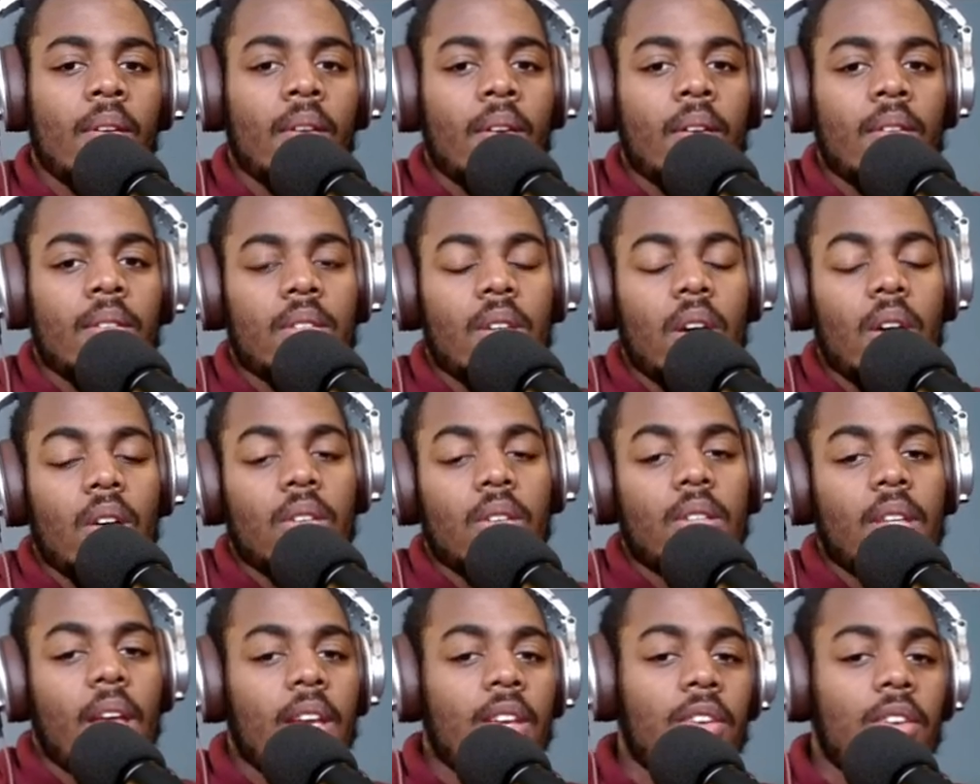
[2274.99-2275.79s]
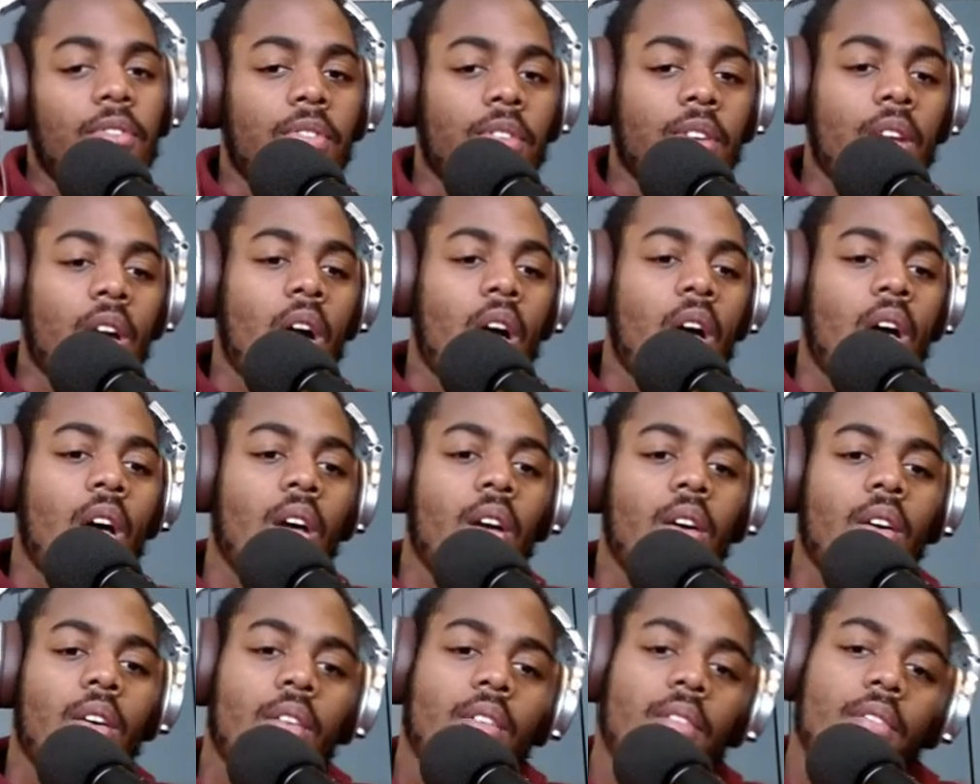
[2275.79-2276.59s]
So thank you for y'all
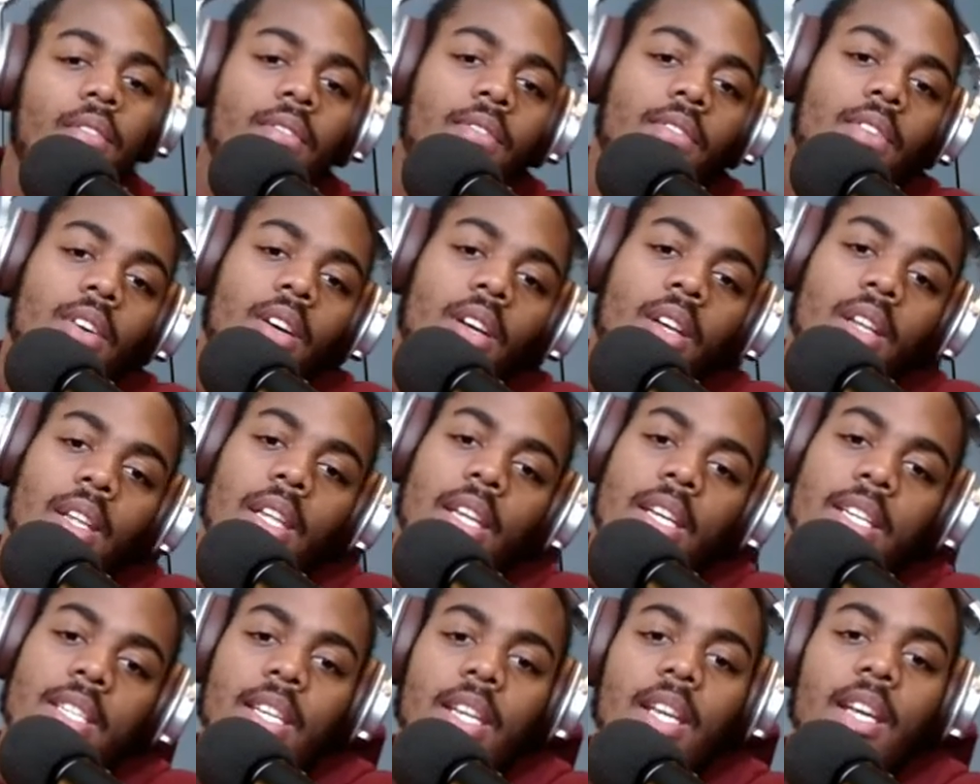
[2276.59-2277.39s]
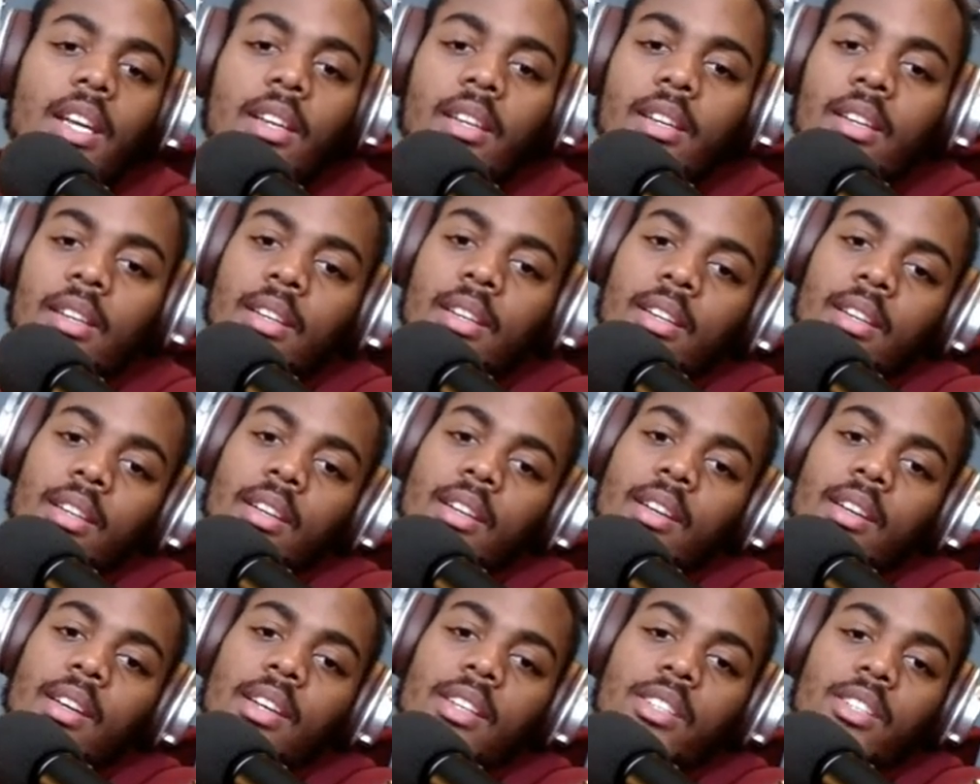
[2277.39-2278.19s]
for listening.
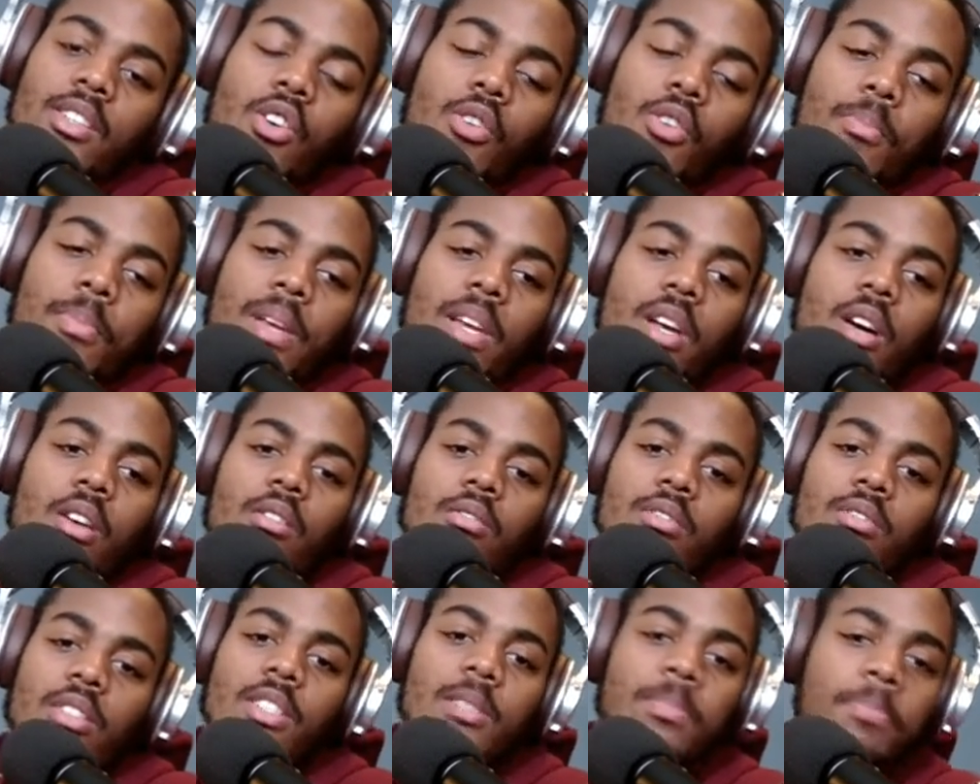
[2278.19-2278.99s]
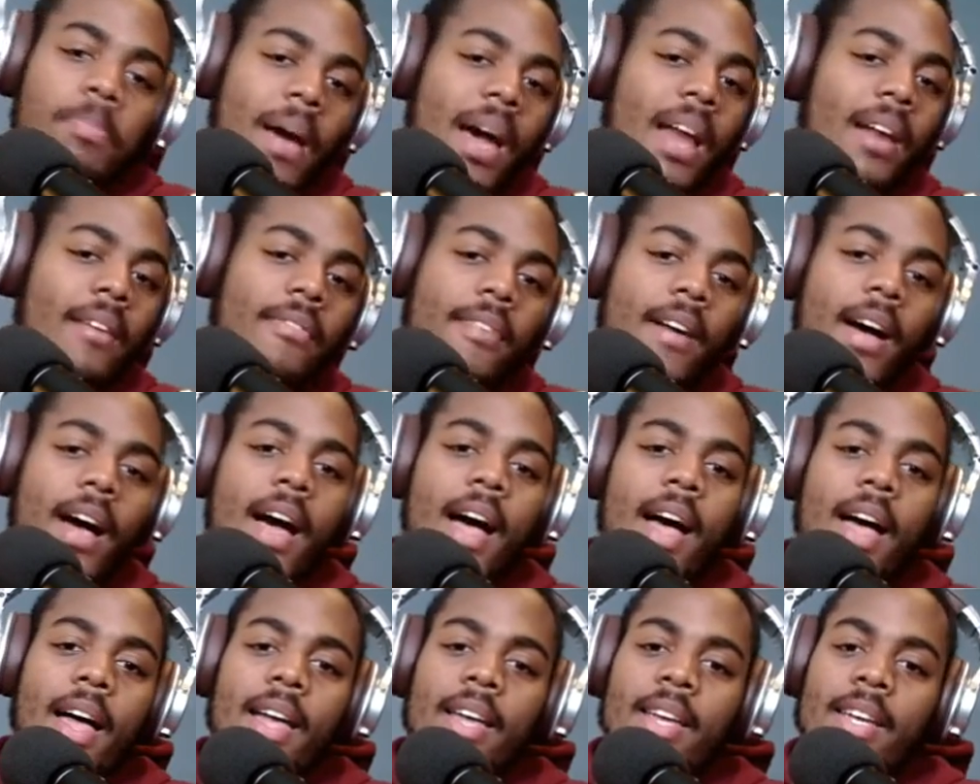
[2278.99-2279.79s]
It's gonna be on
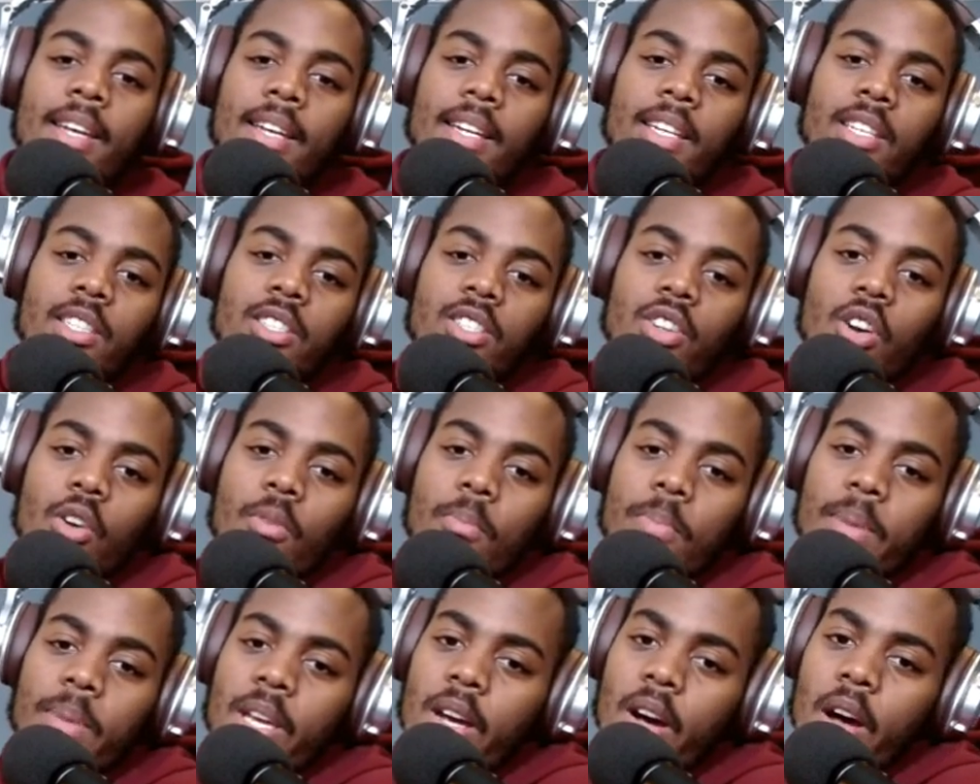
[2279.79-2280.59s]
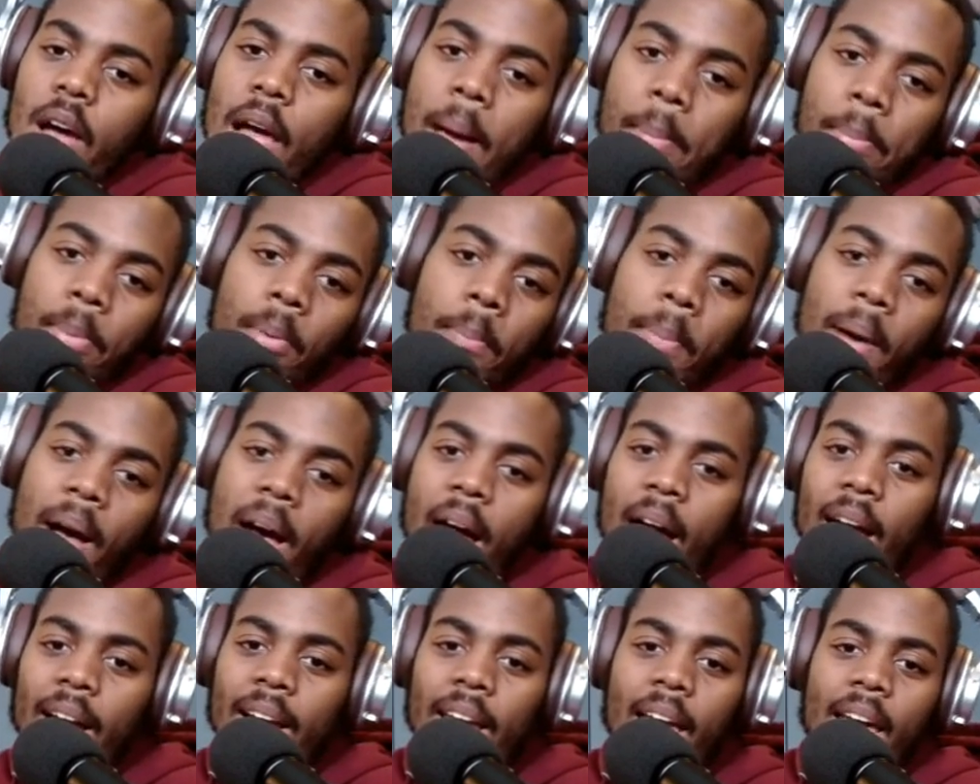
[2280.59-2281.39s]
Spotify. It's gonna be on Apple
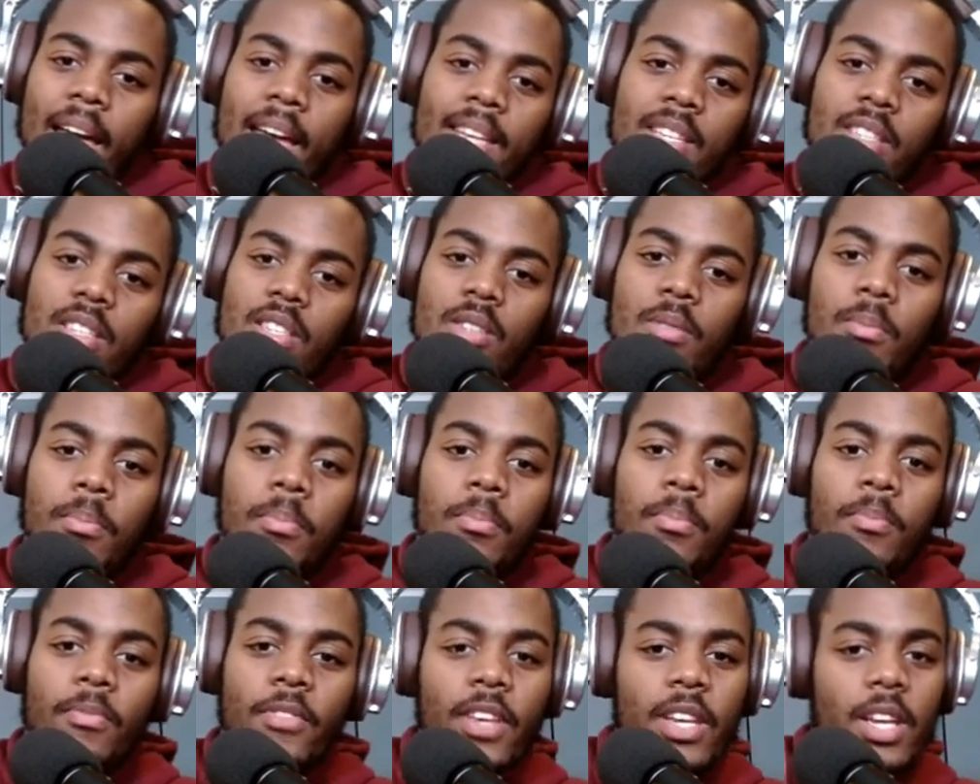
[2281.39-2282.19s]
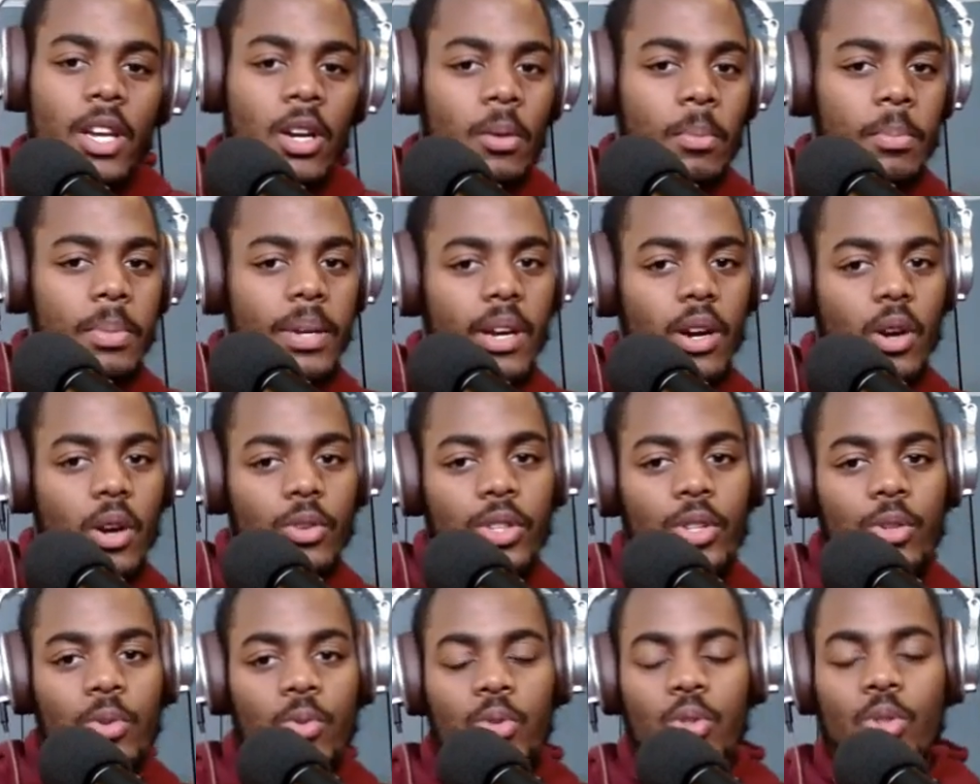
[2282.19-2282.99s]
Podcasts. The video be on
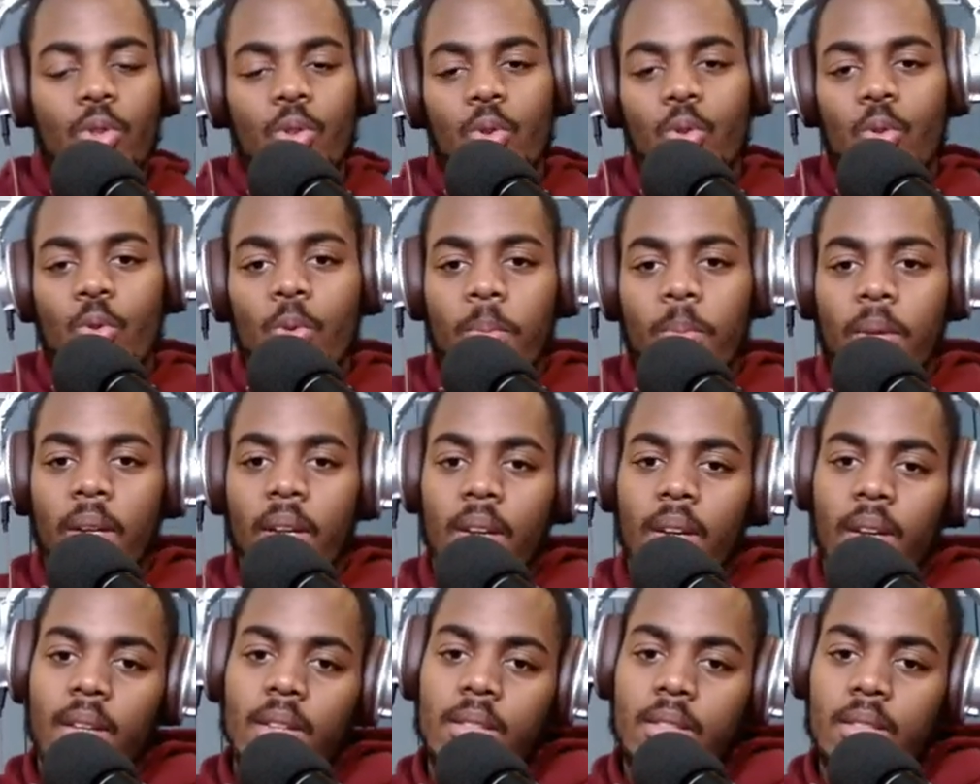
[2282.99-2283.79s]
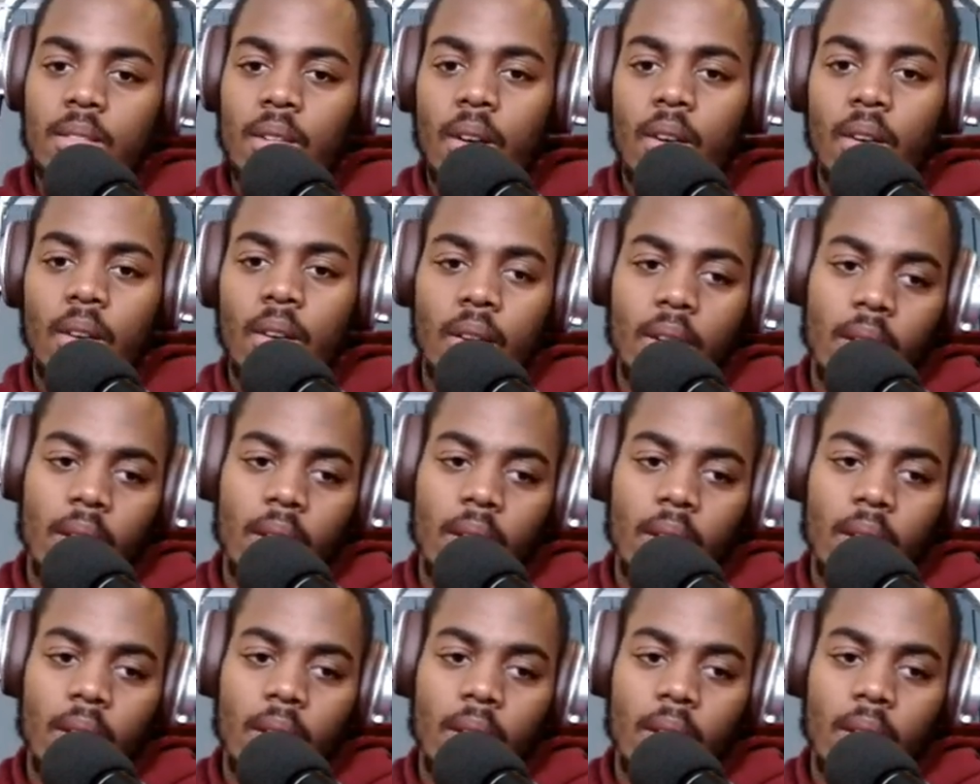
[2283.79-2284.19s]
YouTube. And so